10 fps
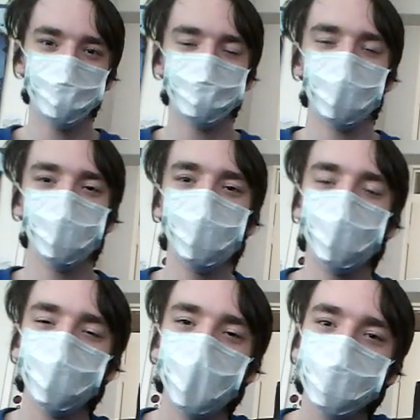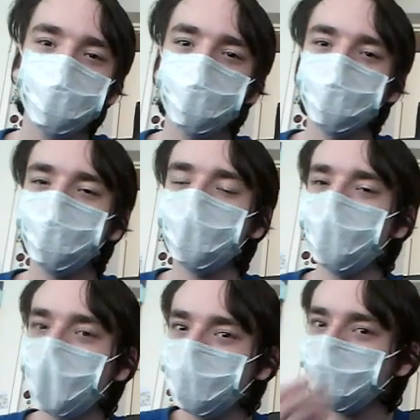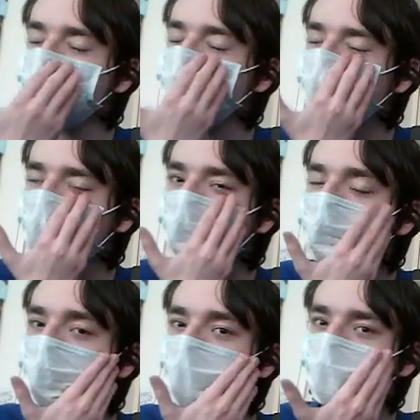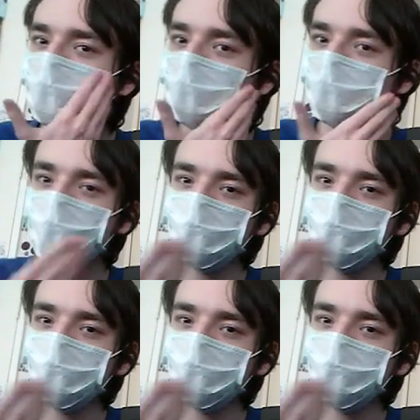Today we are reacting to another sing-a-song